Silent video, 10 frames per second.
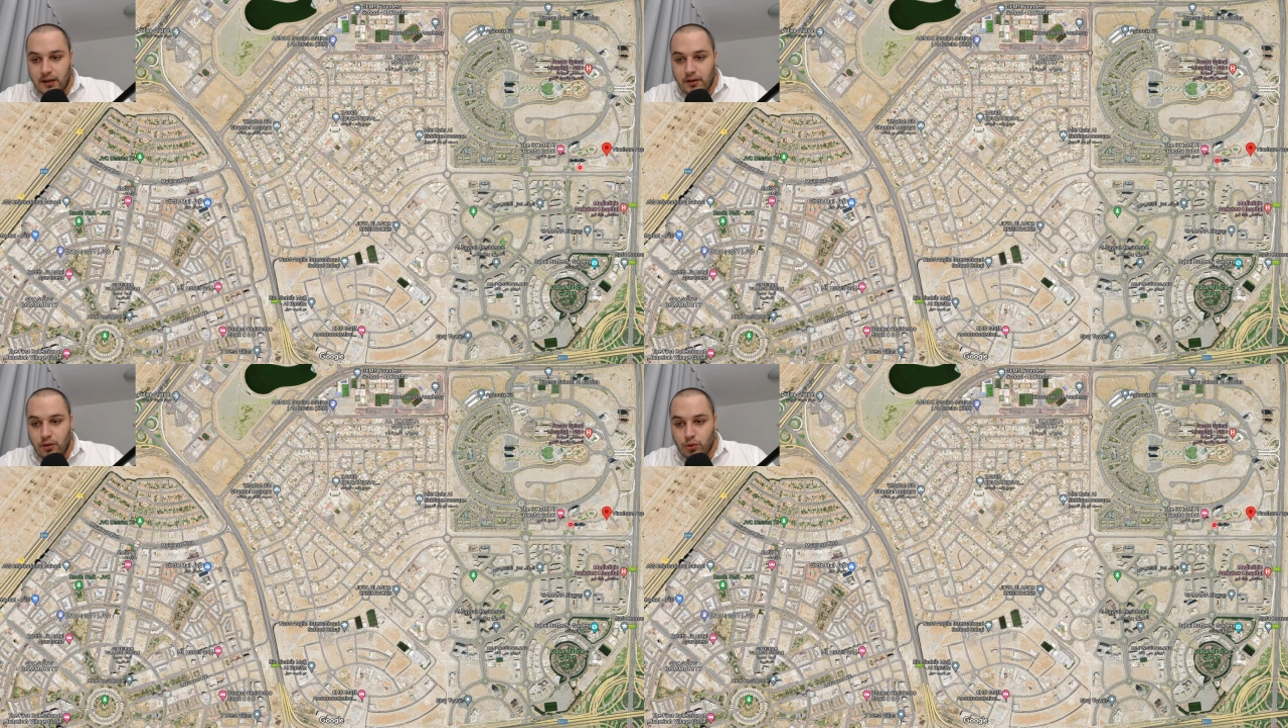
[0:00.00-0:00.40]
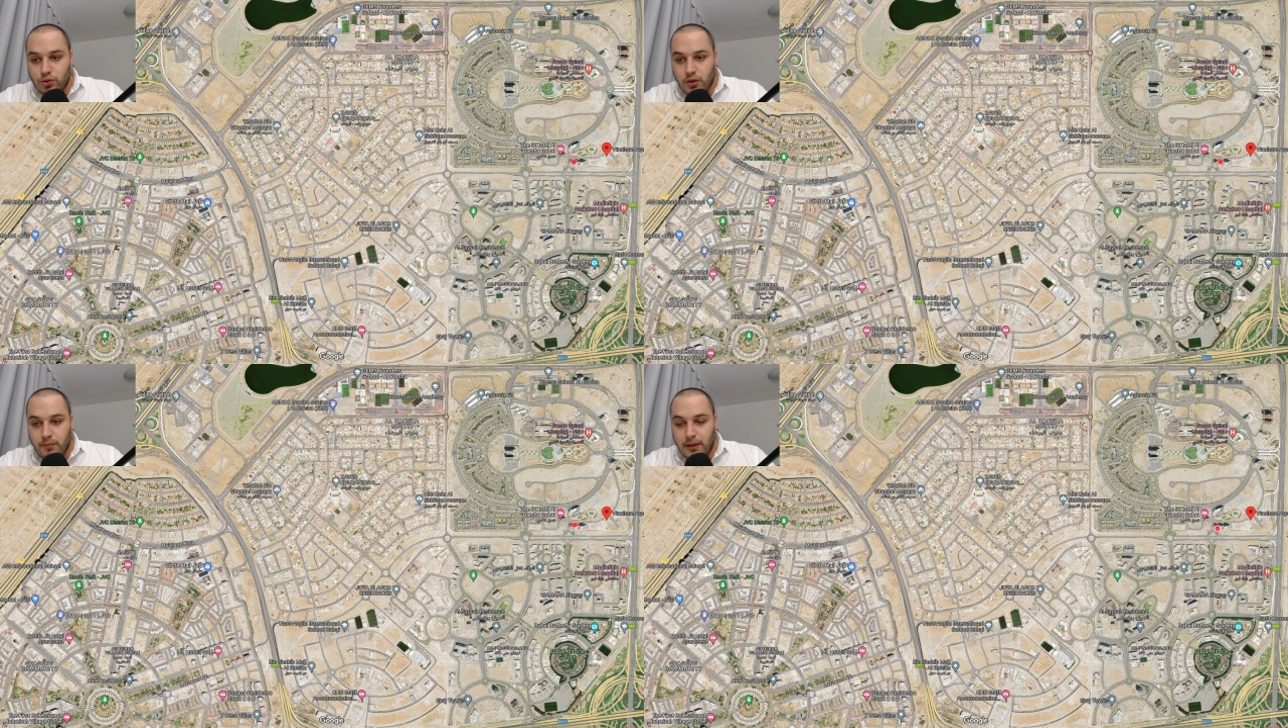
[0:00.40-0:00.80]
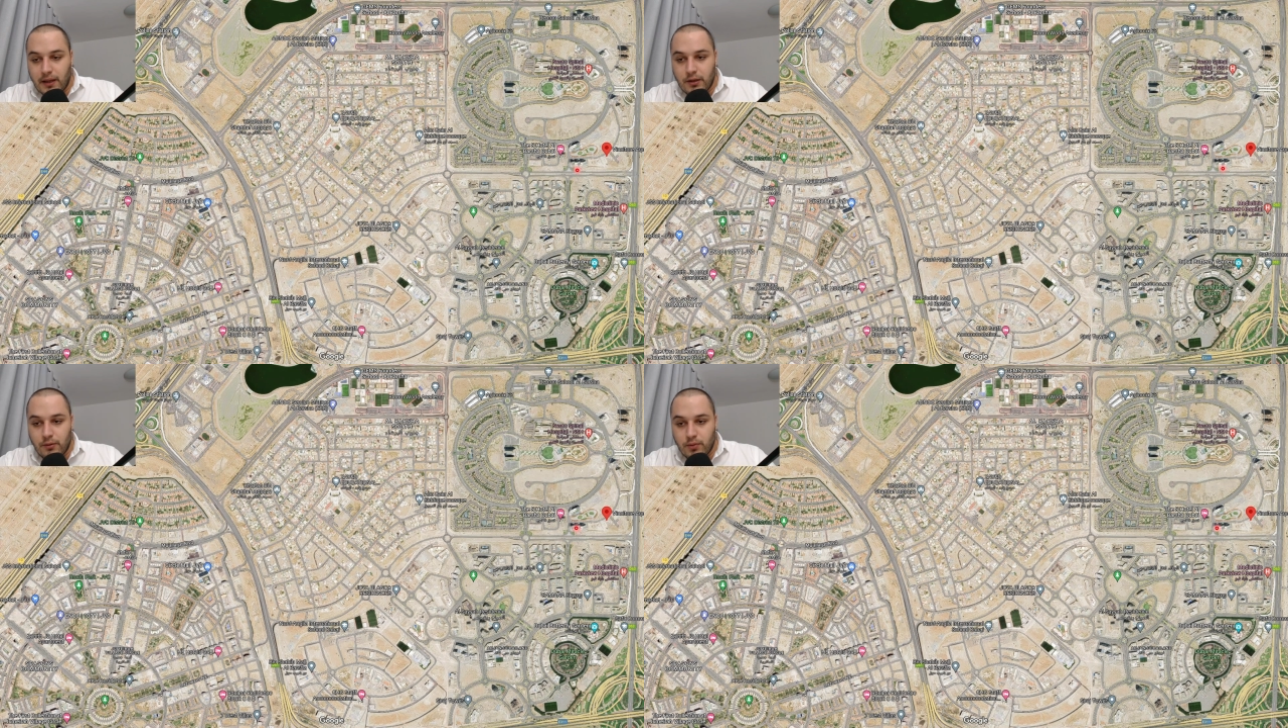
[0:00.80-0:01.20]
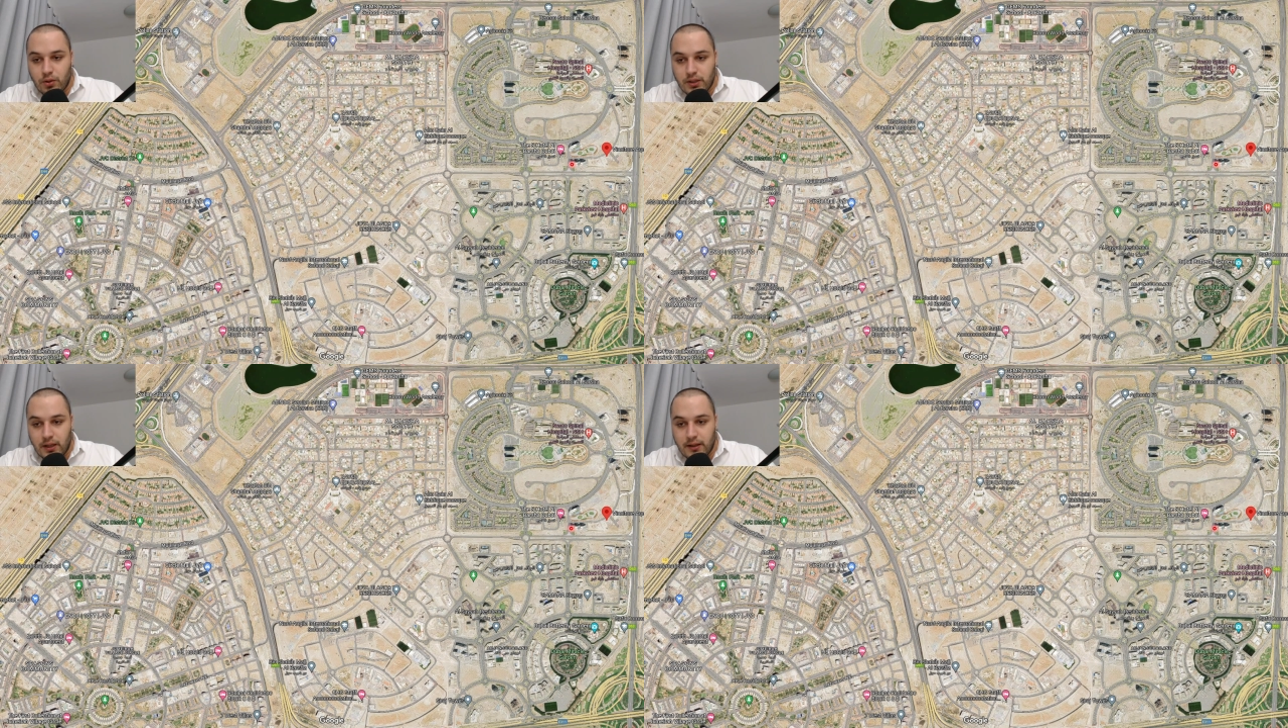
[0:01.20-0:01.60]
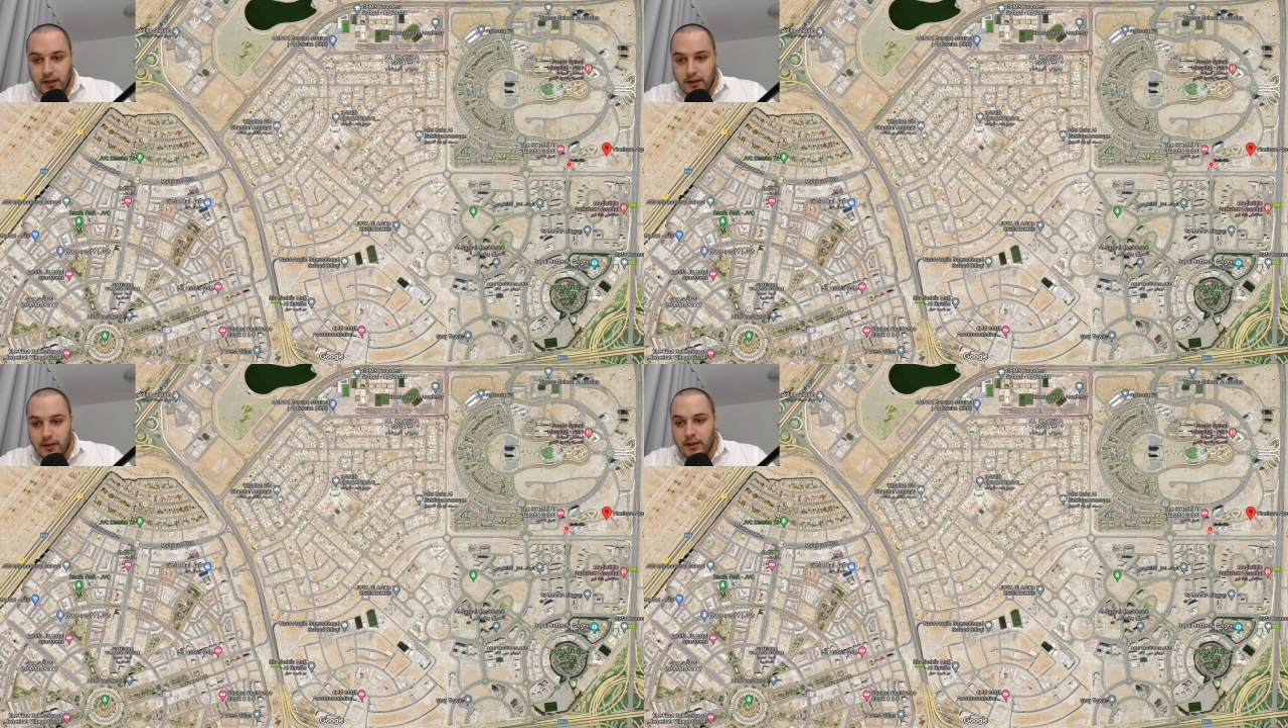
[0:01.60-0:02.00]
and also a Millennium Hotel
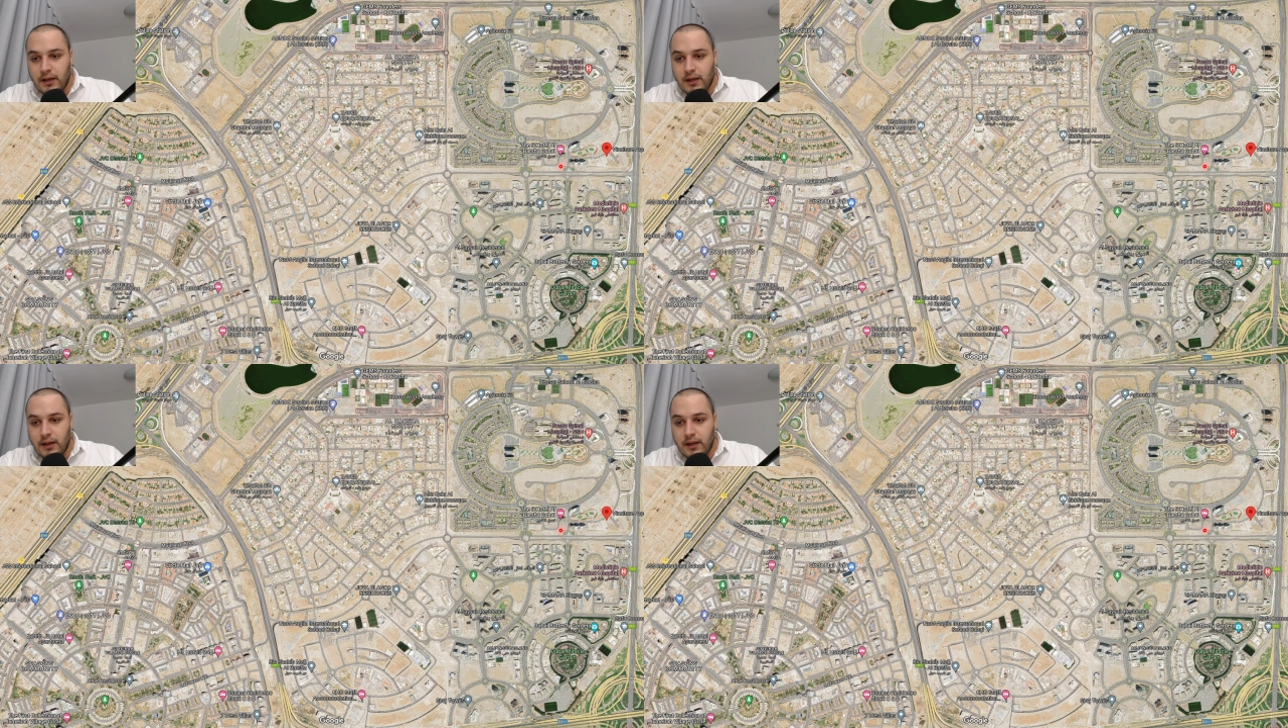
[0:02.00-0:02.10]
here.